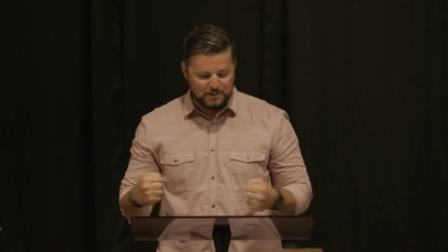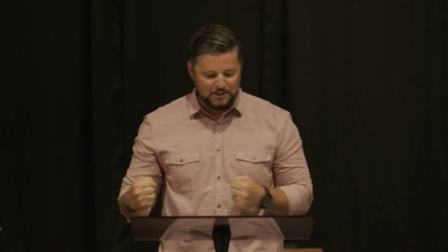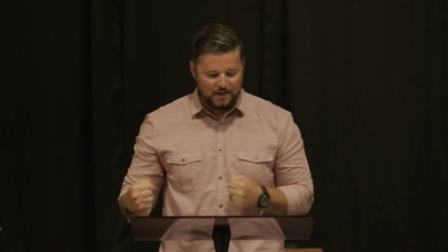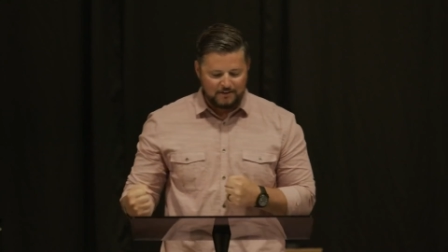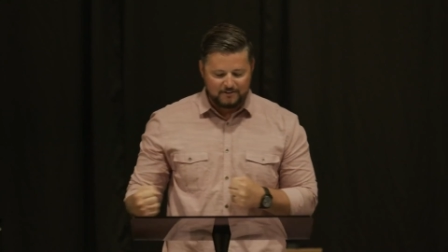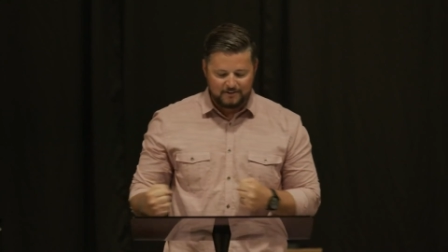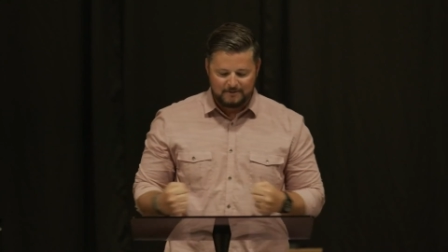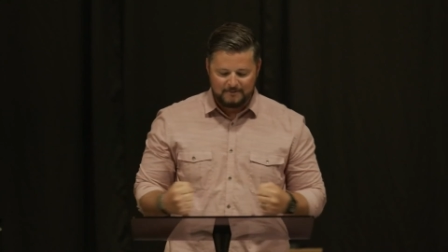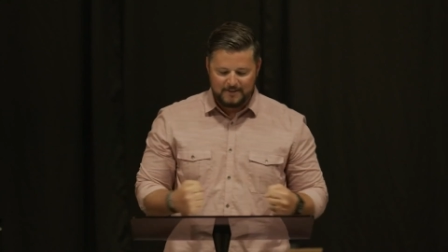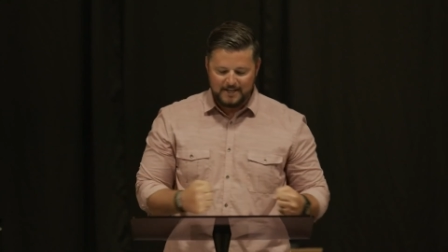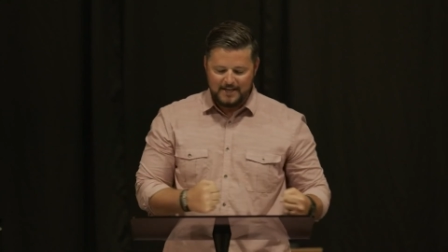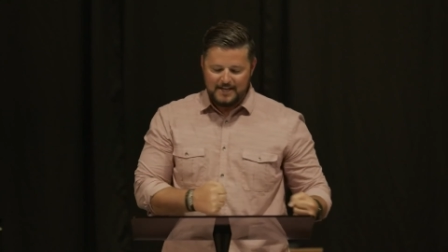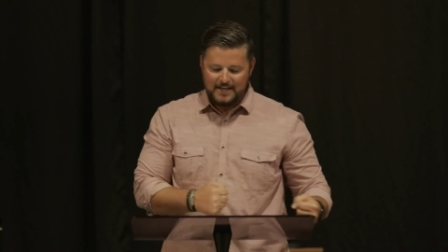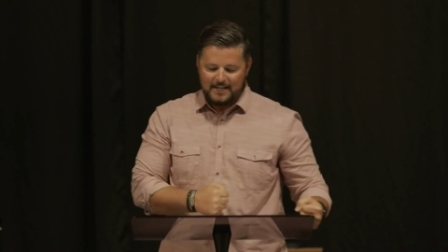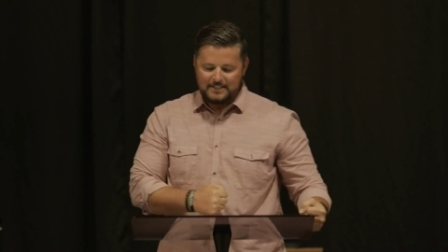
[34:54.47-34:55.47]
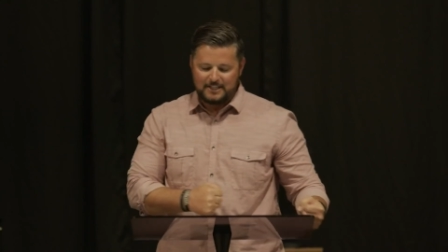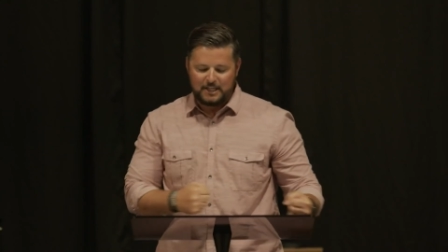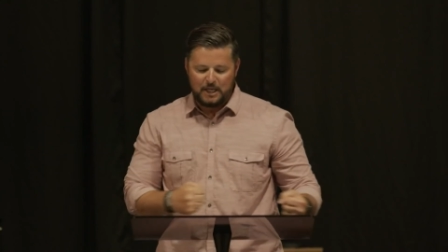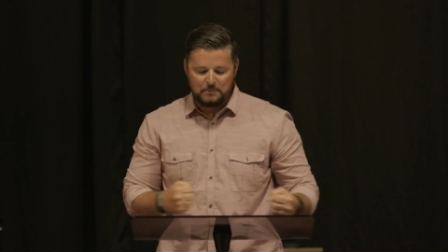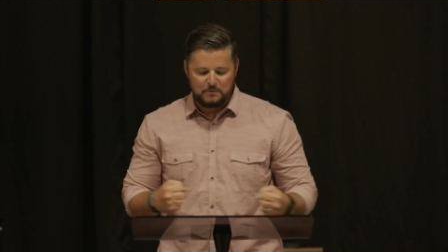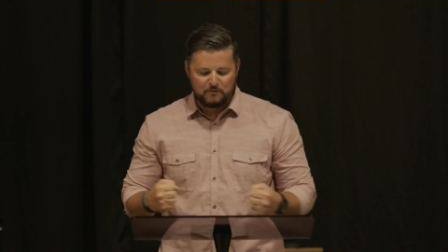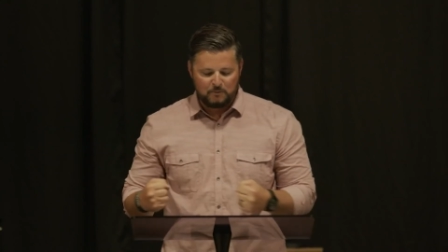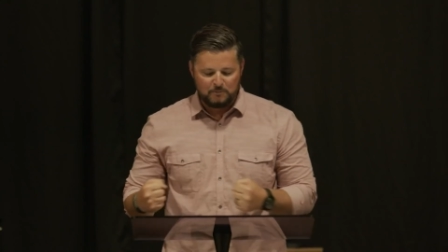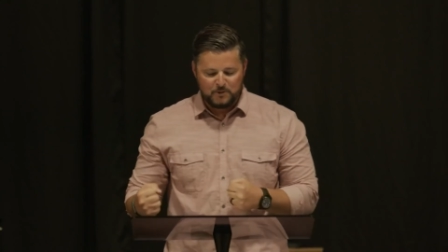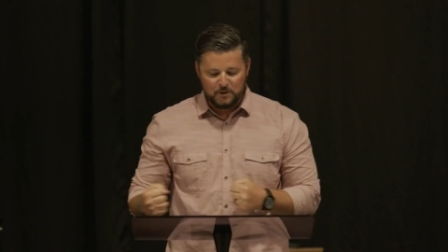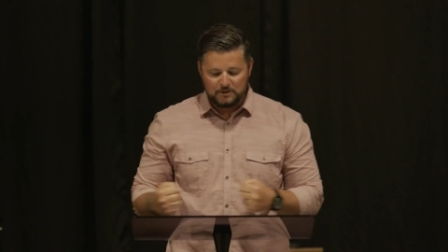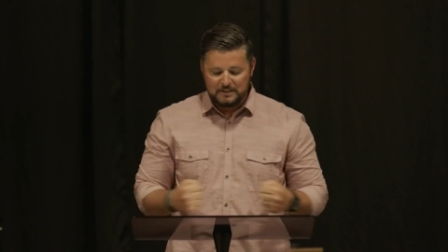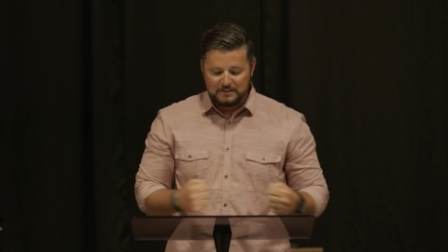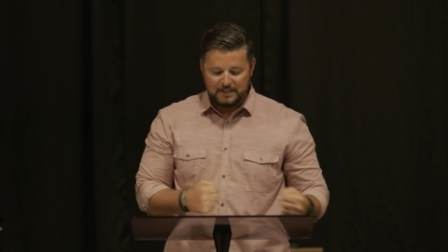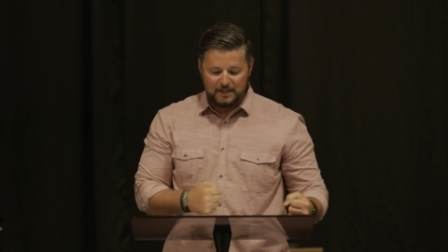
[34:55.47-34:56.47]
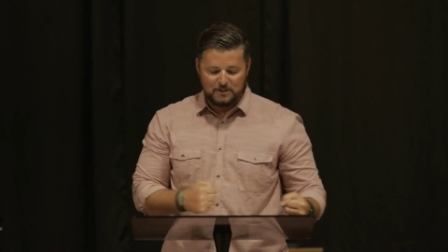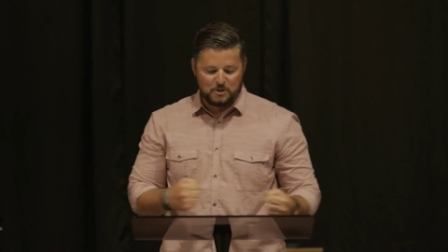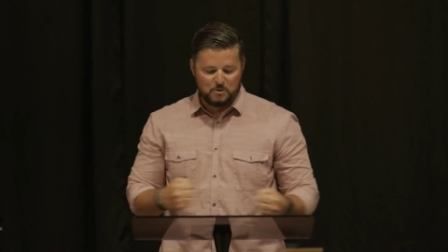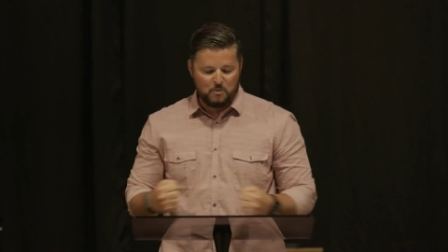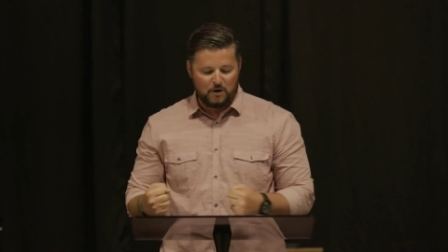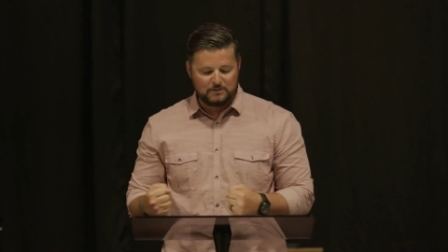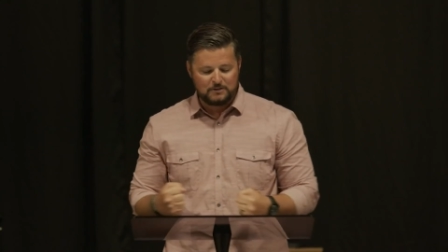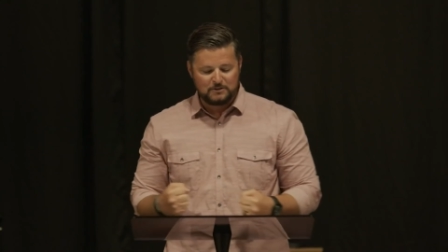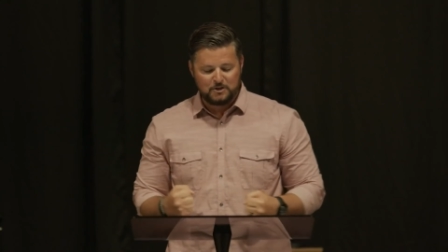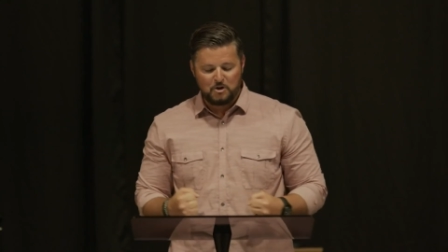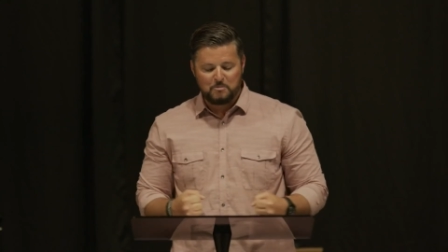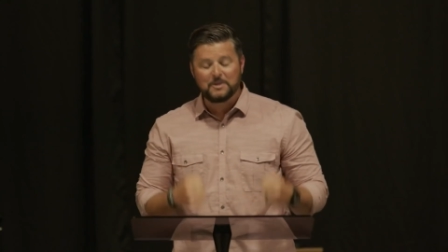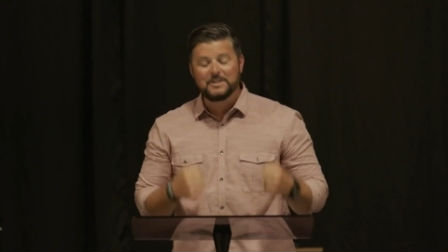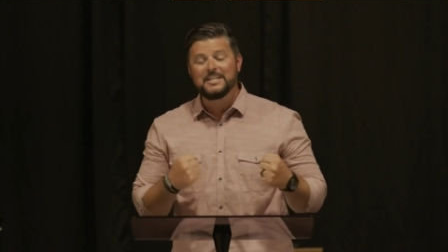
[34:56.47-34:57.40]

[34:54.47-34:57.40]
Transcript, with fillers: to each other to keep you from doing the things you want to do.